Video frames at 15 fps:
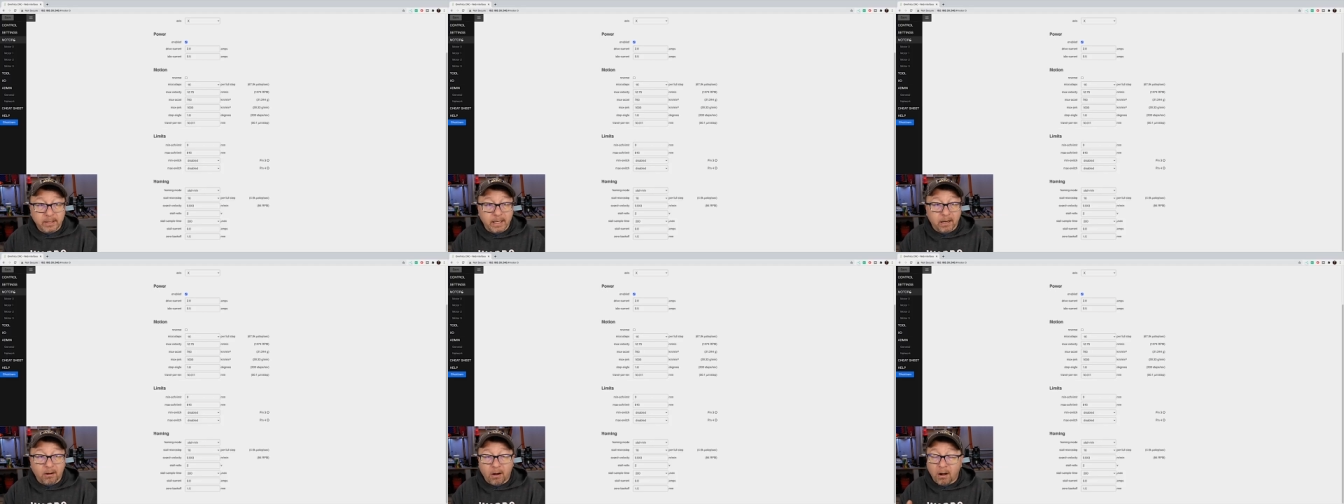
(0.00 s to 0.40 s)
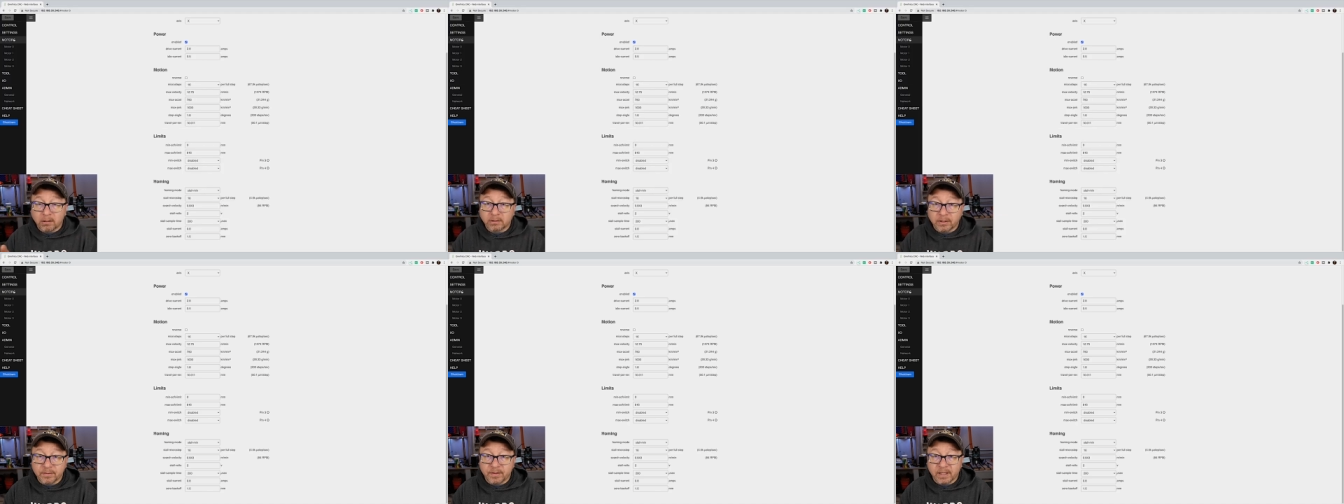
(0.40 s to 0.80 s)
Now
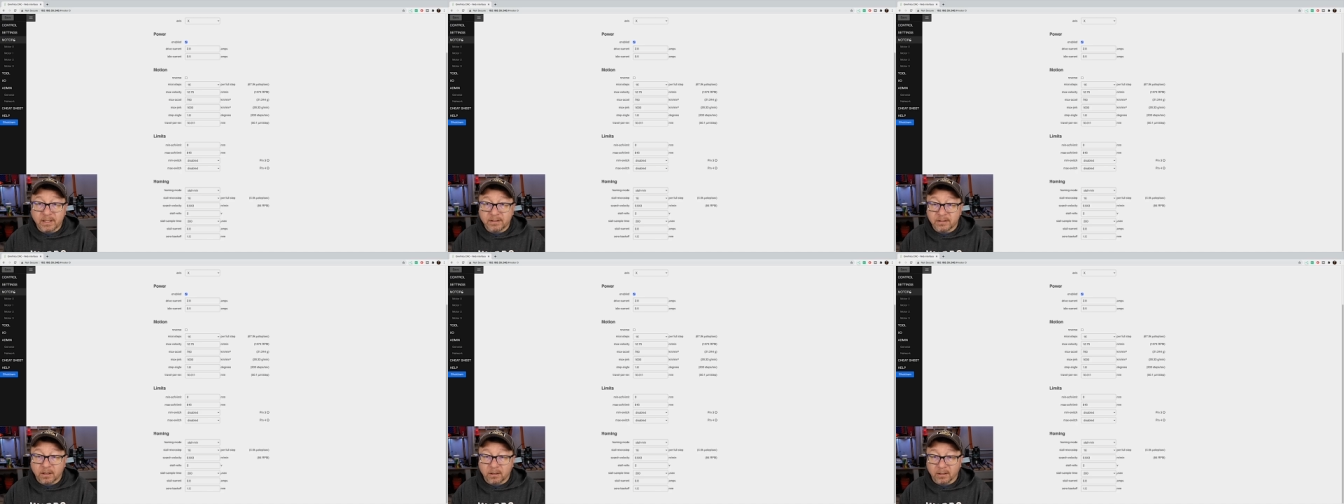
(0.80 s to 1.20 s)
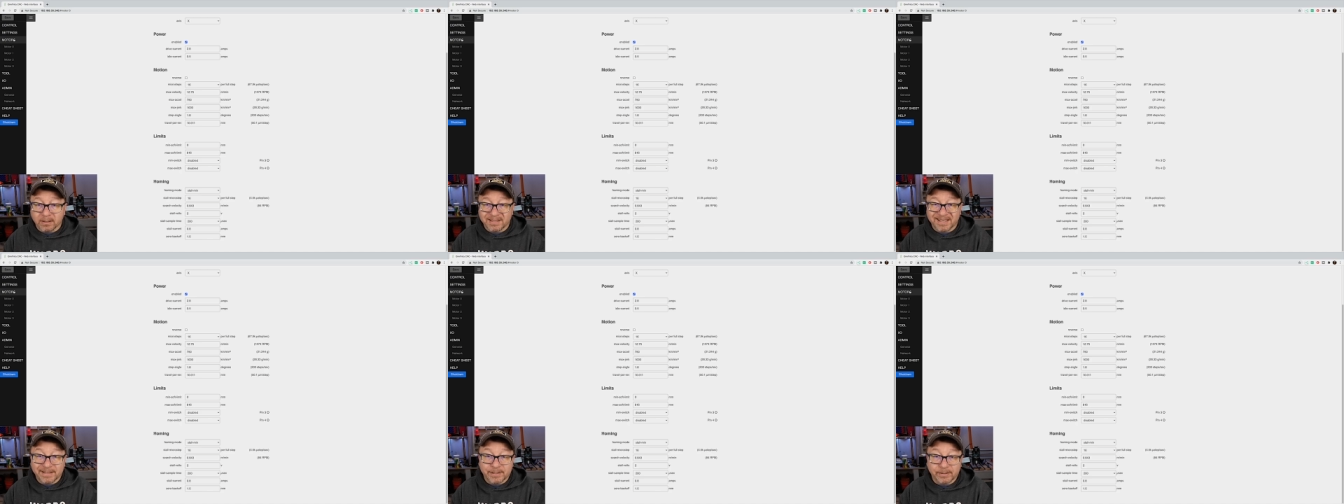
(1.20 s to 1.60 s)
all of these are
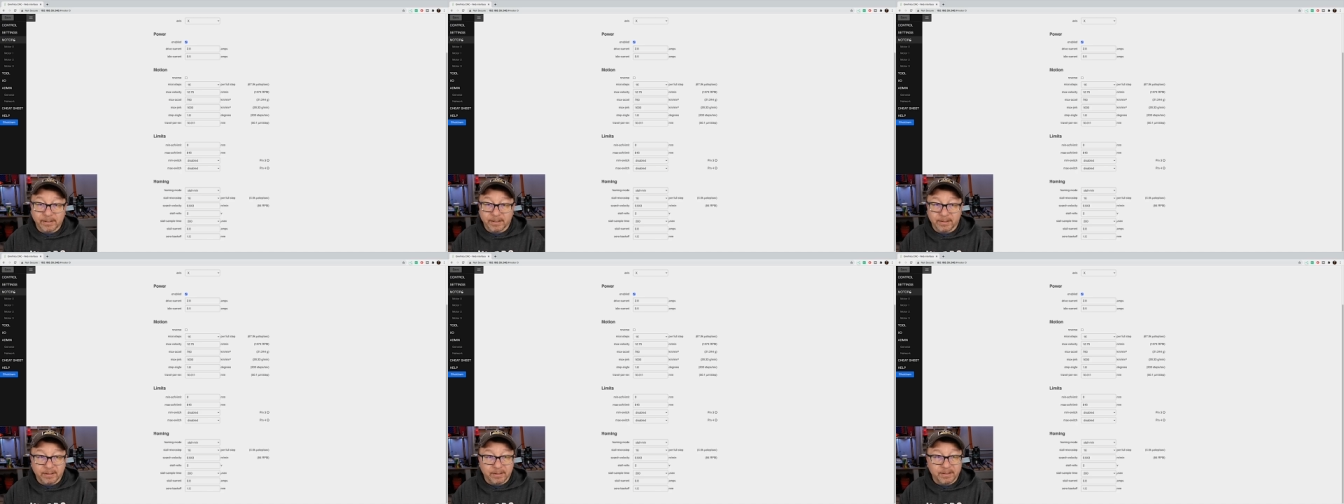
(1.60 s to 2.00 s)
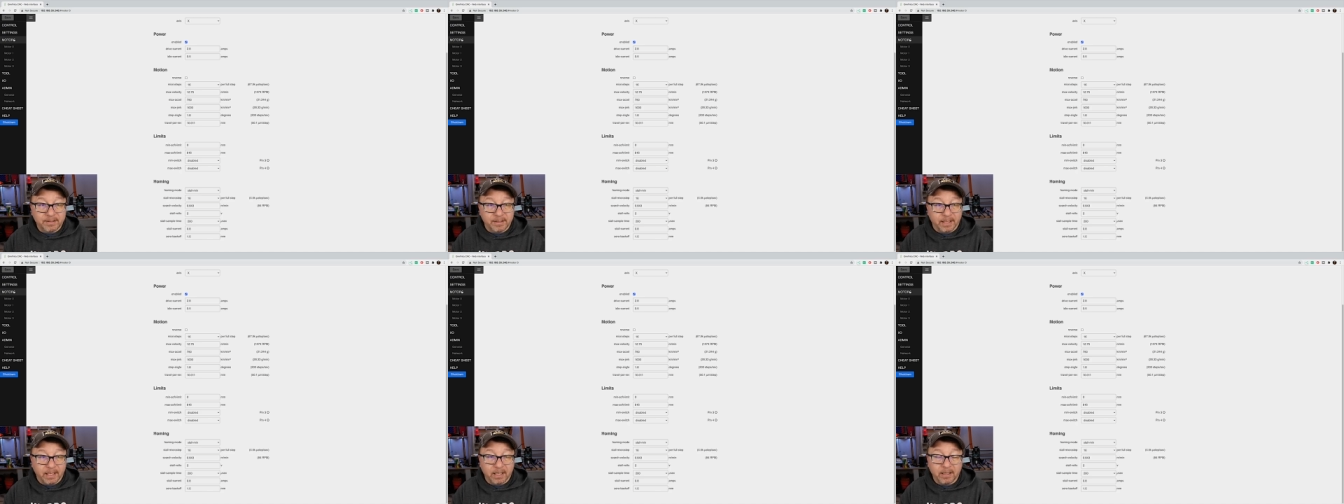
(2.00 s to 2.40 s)
essentially the
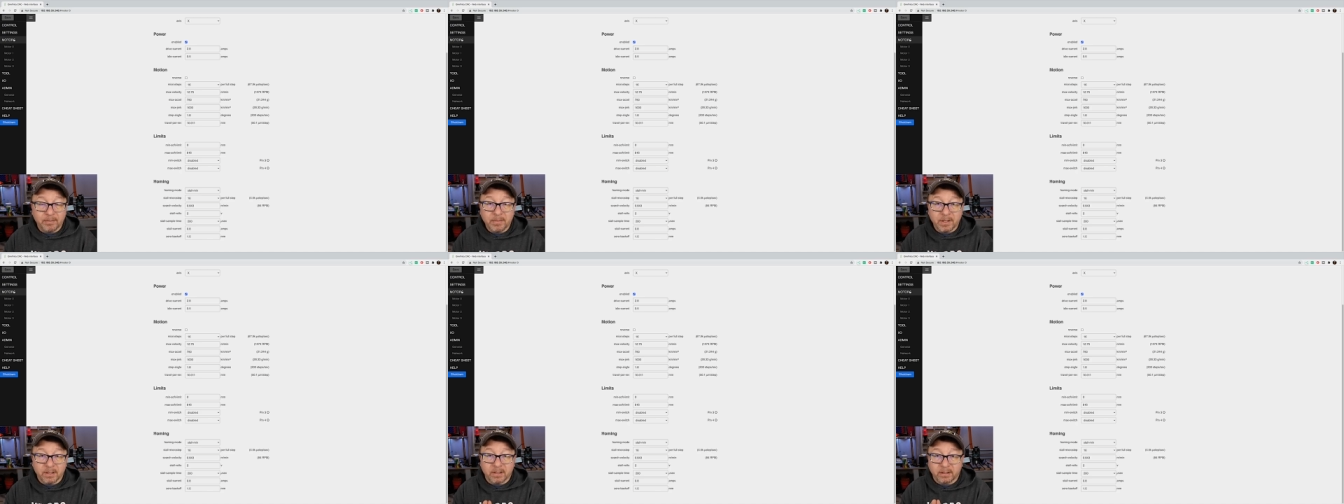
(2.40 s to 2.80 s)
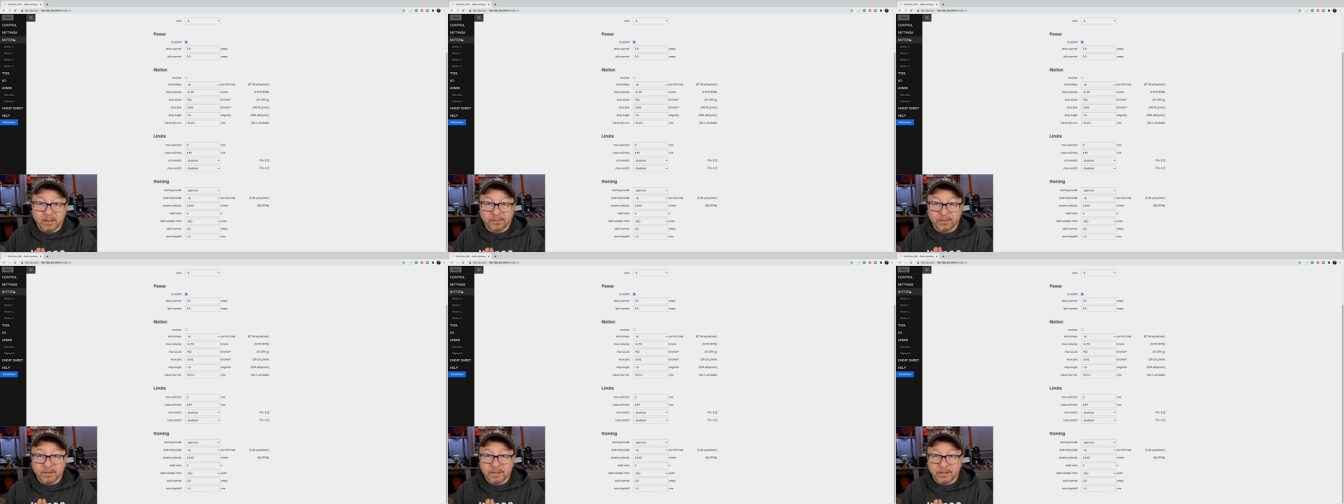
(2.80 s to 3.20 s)
same. The
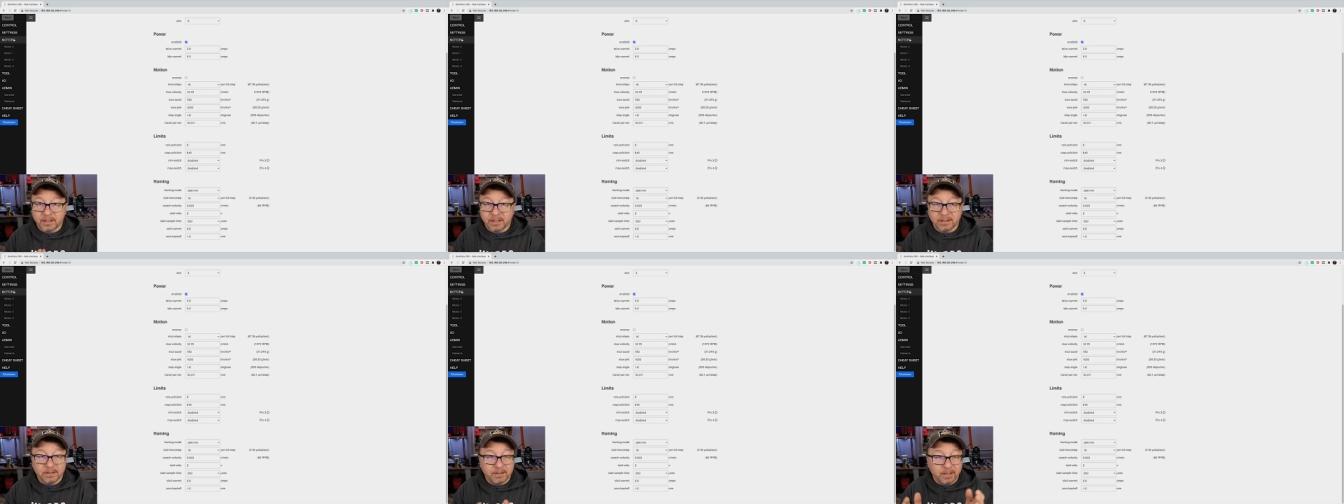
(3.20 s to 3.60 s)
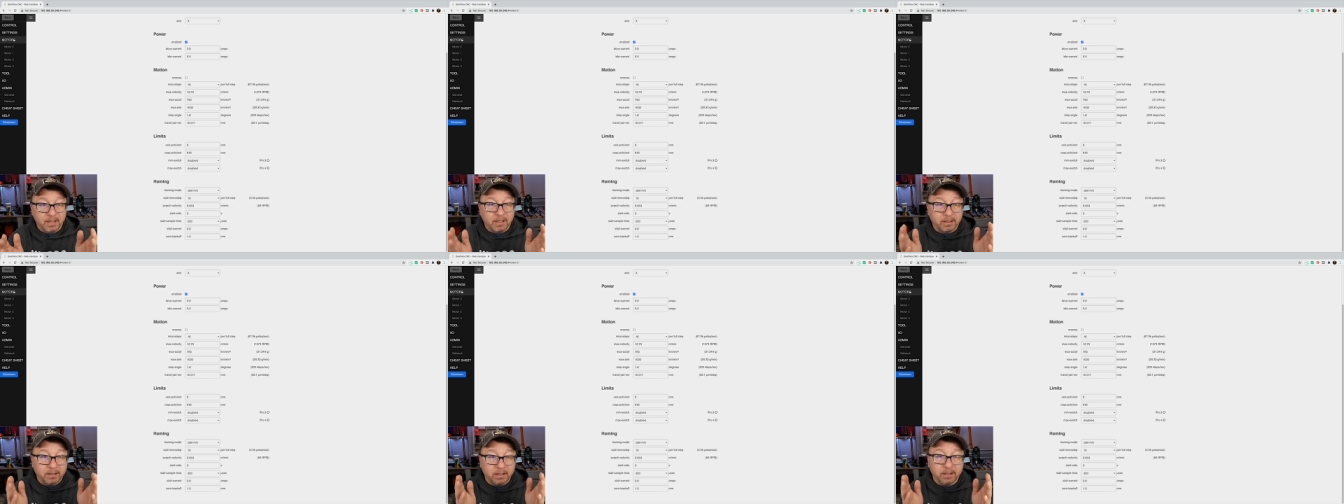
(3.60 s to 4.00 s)
difference is
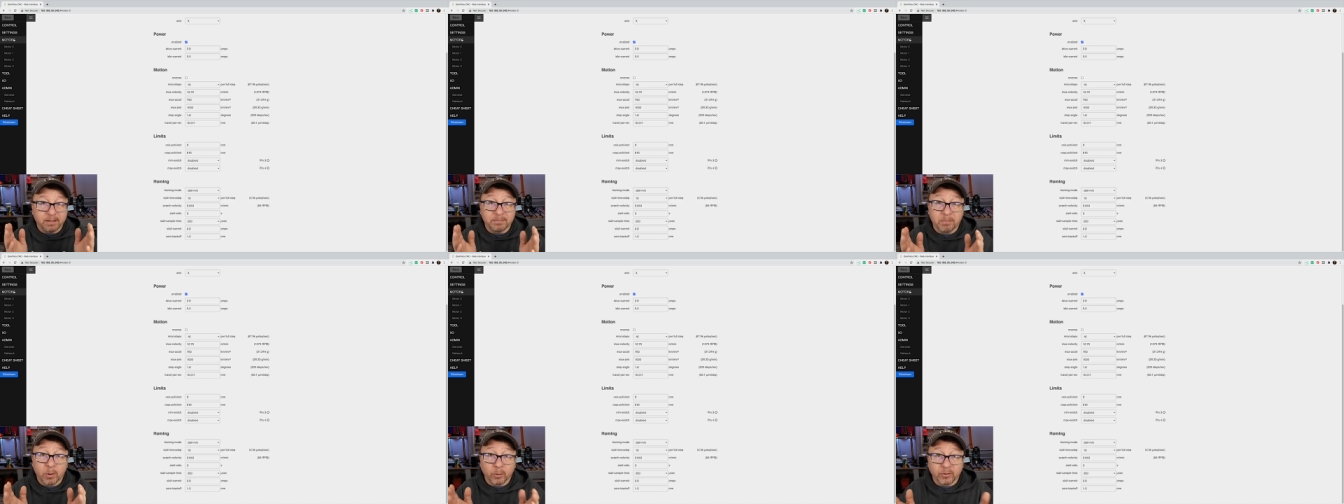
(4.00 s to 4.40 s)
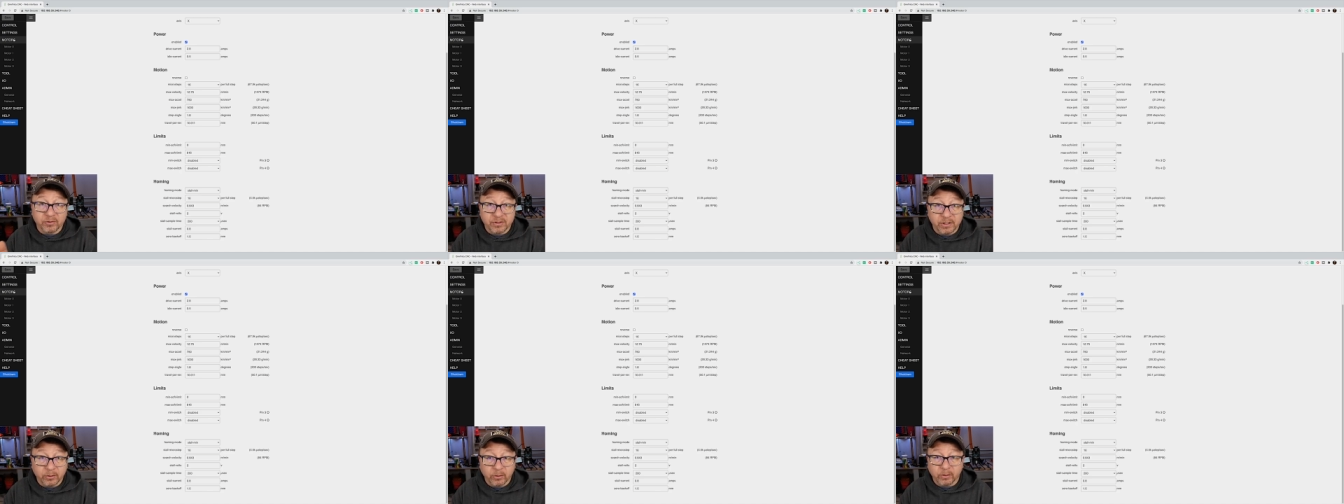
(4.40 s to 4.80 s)
that uh, motor
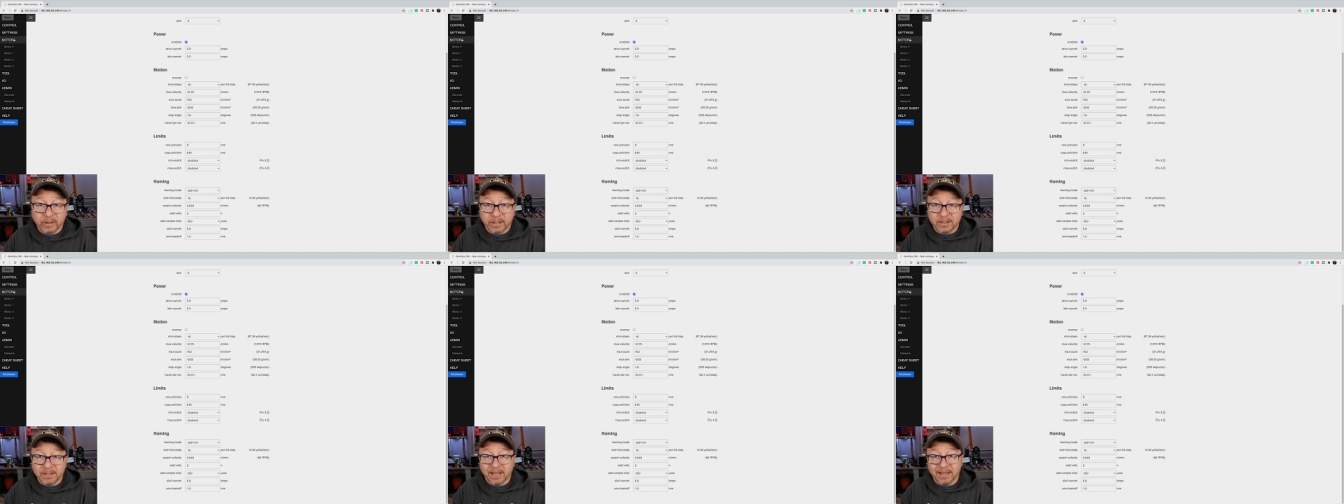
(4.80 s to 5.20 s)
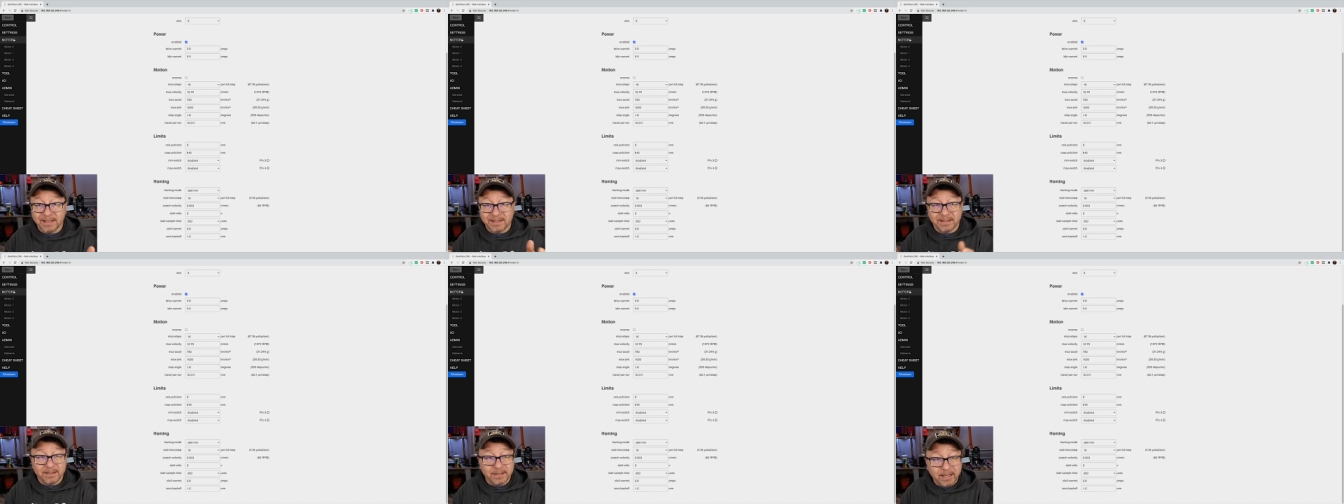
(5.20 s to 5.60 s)
0 in this case is